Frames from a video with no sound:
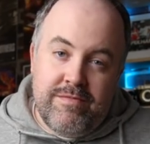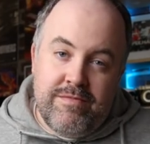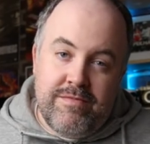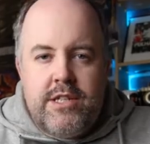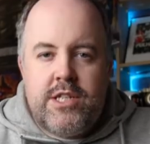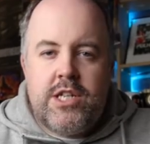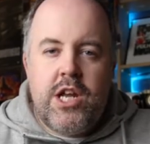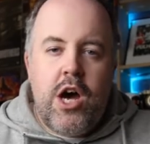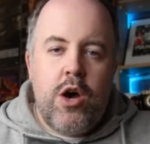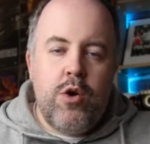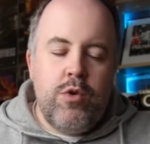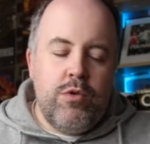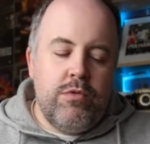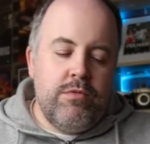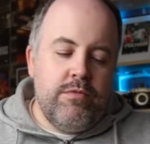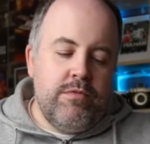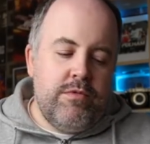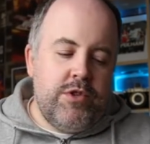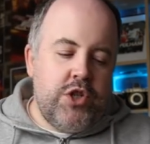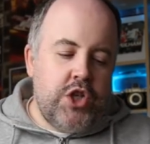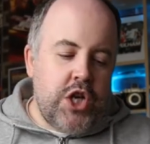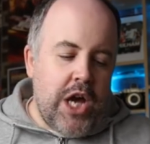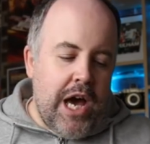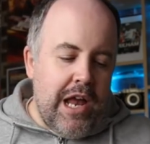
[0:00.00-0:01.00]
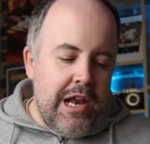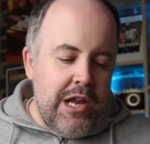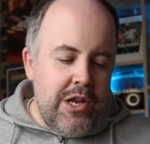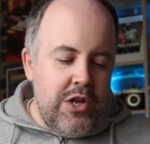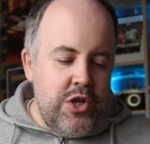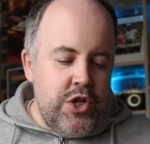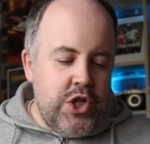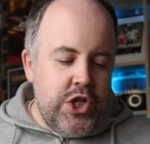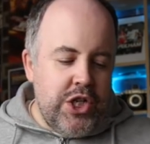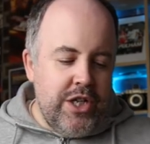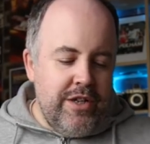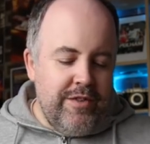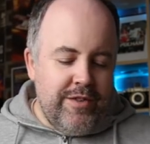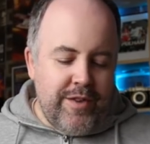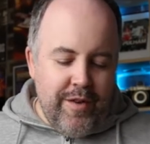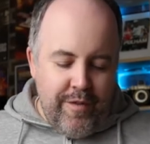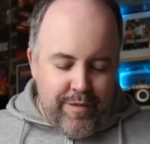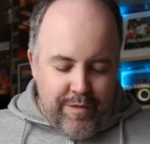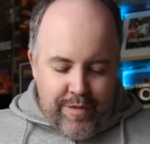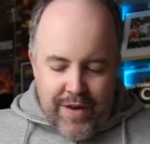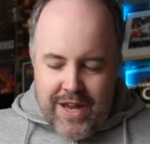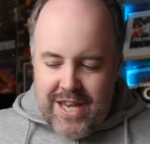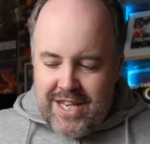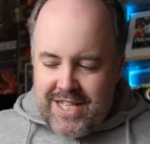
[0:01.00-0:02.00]
So, challenge
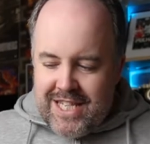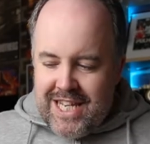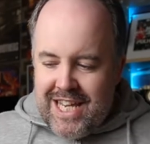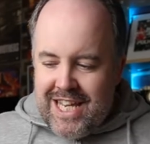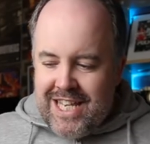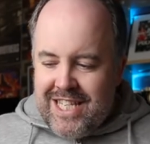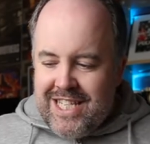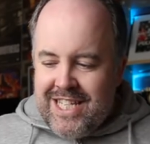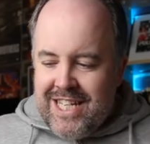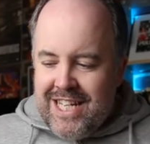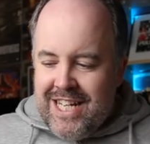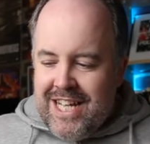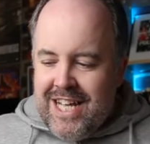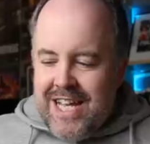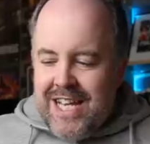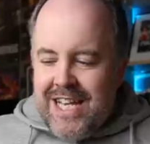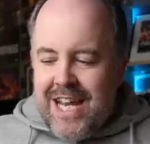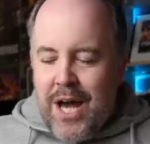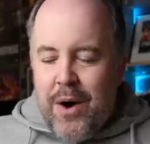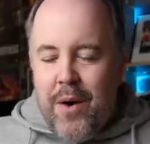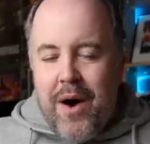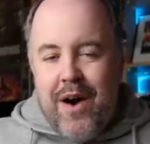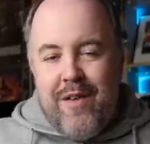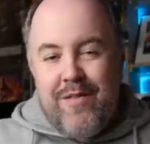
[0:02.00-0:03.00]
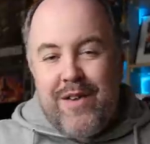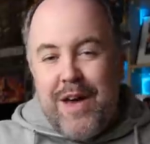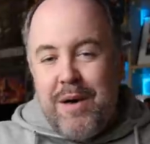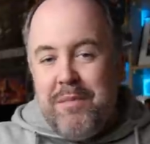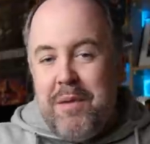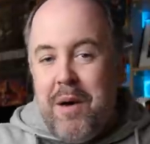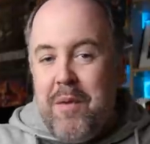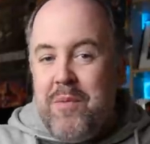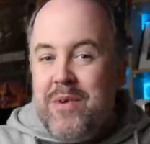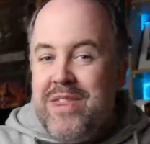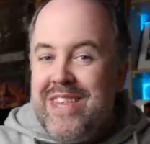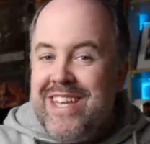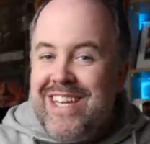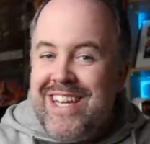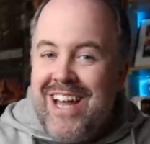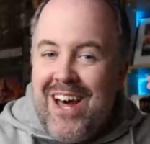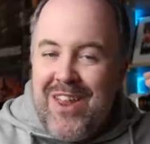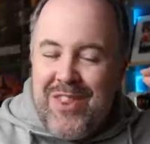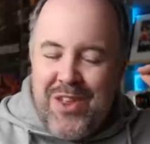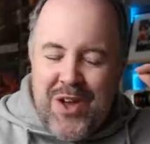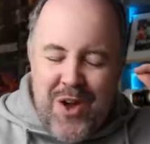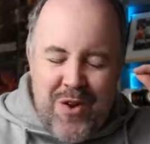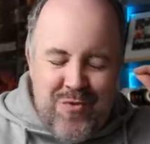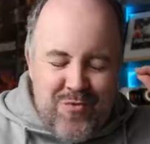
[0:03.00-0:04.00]
defeated. Now I've come up with
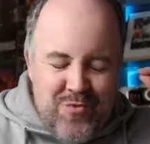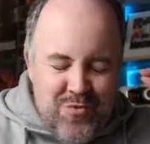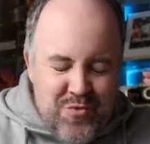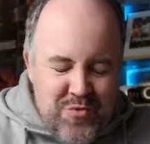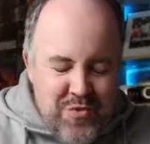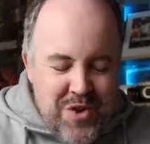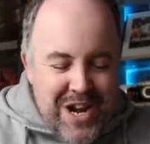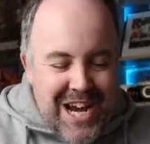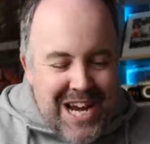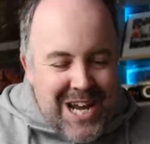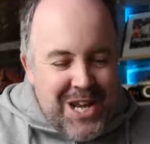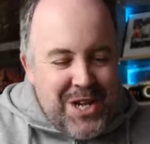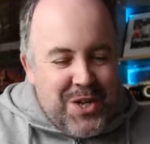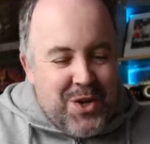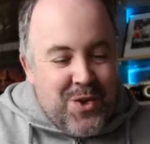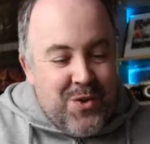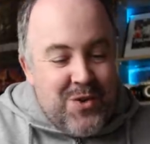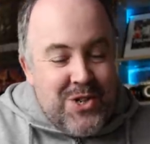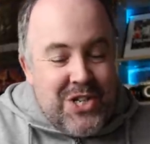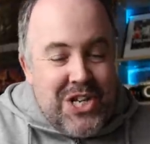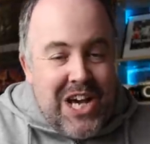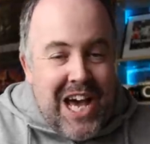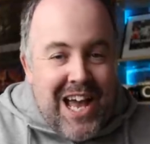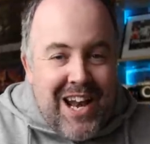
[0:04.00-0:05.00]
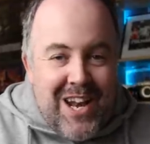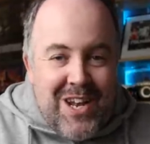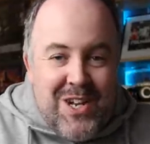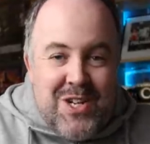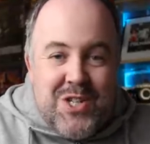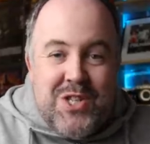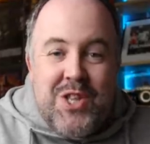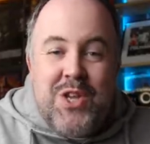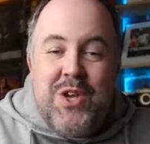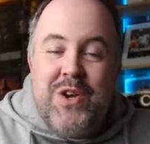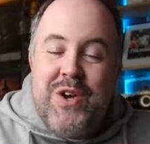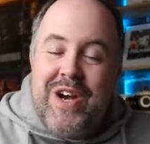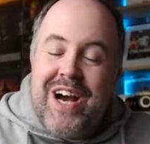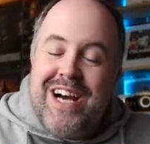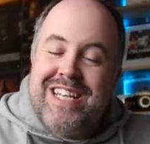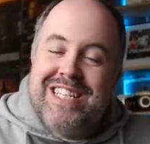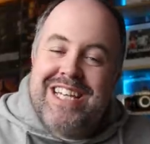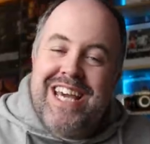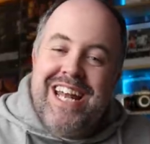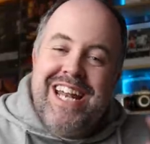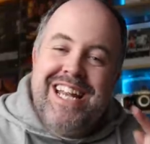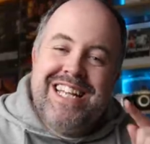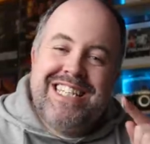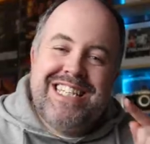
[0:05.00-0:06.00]
another really cool challenge that you guys
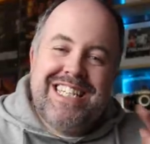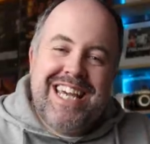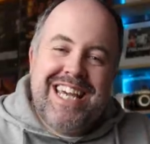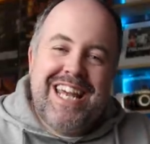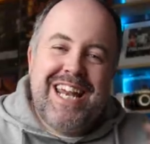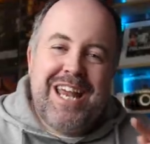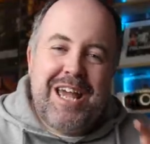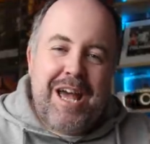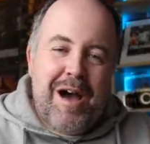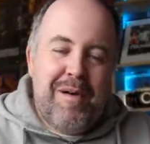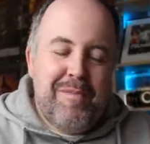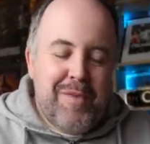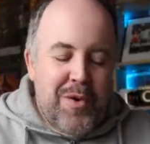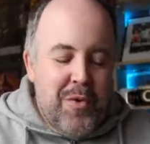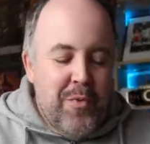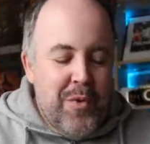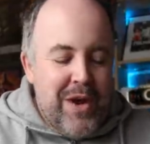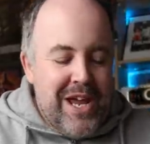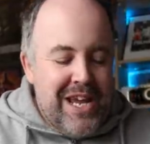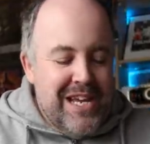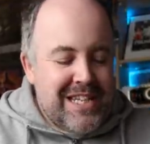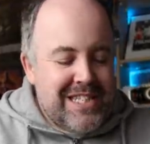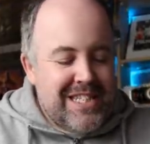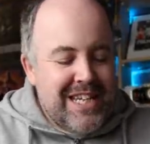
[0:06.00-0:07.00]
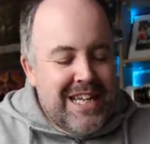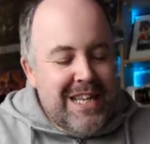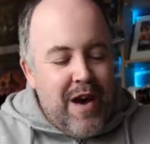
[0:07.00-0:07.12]
are going to see in a couple of weeks.